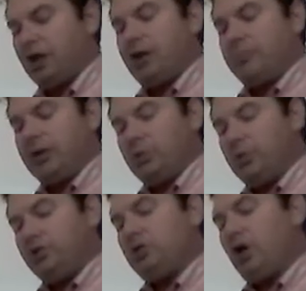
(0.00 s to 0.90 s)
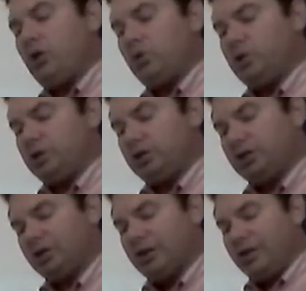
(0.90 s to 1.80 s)
But you will note
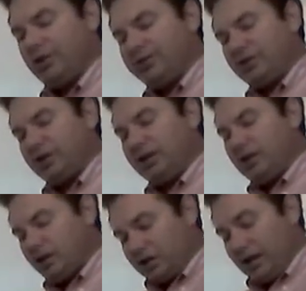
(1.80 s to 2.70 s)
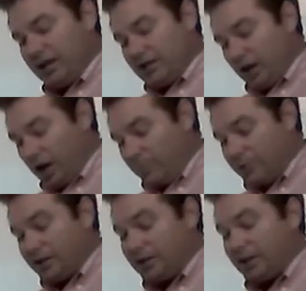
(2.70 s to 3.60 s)
that there is a
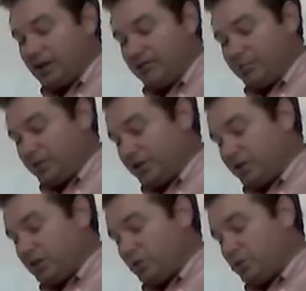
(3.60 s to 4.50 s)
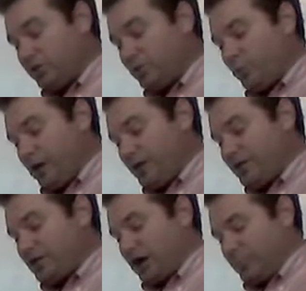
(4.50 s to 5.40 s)
nominative, but there is only one
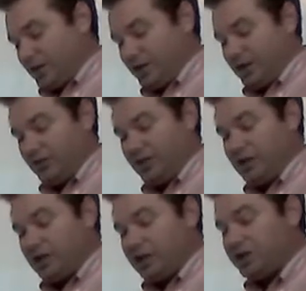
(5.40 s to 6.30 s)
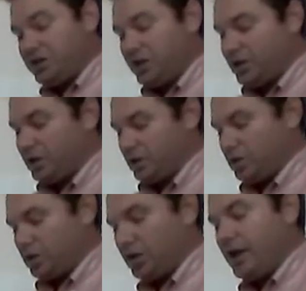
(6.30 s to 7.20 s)
nominative. It is
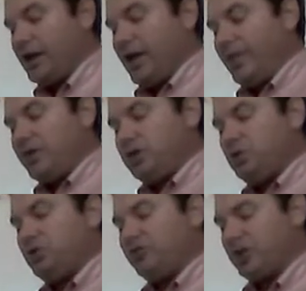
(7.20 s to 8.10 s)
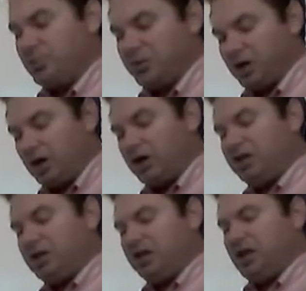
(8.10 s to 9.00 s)
singular, and the two verbs are
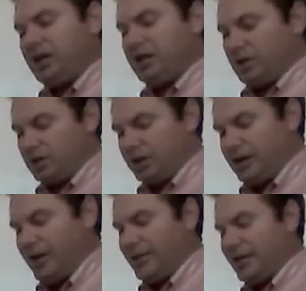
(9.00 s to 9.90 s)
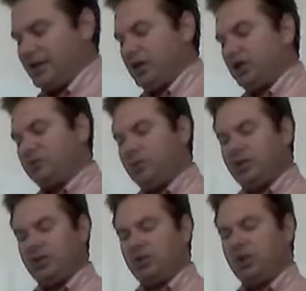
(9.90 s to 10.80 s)
singular, and that tells me
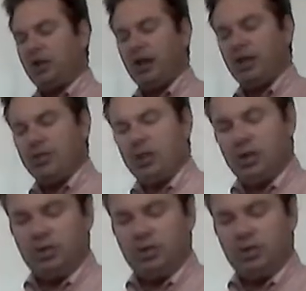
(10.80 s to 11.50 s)
that